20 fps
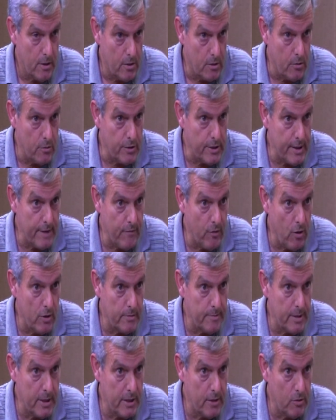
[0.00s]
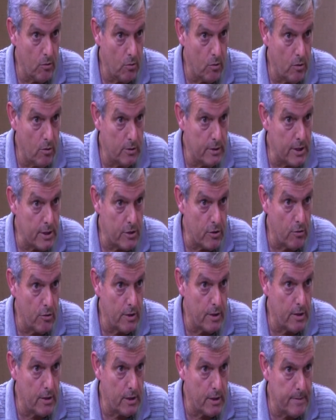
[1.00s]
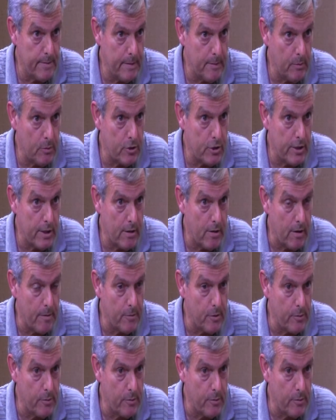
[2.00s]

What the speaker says: You save all the money in the world, does no good unless people share it.